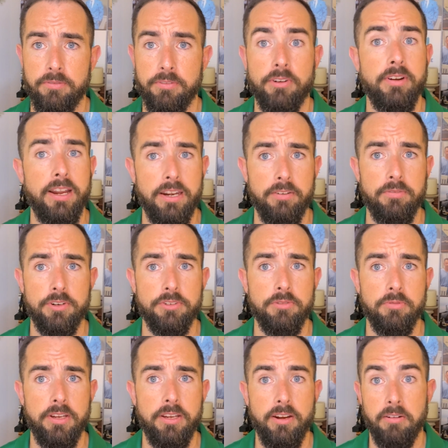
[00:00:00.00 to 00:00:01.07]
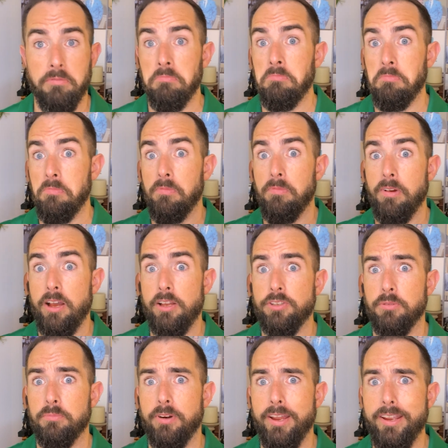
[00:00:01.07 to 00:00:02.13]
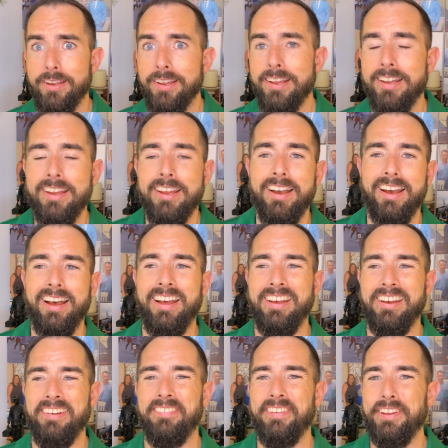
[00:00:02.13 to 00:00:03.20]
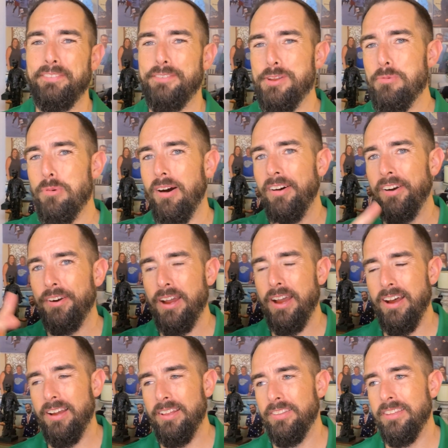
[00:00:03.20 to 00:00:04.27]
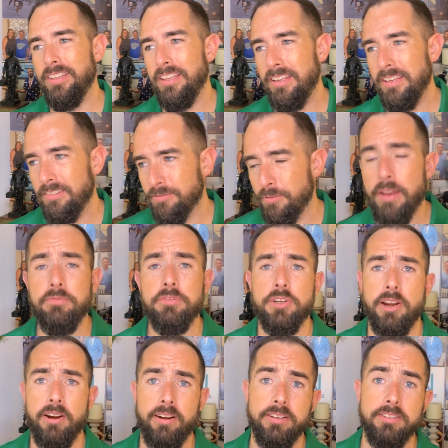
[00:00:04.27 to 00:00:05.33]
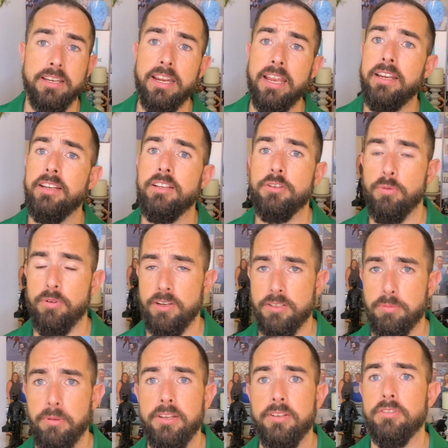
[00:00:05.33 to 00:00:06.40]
of your anniversary year. Awesome, right? If you are on the Rev Share, it's an 80-20 split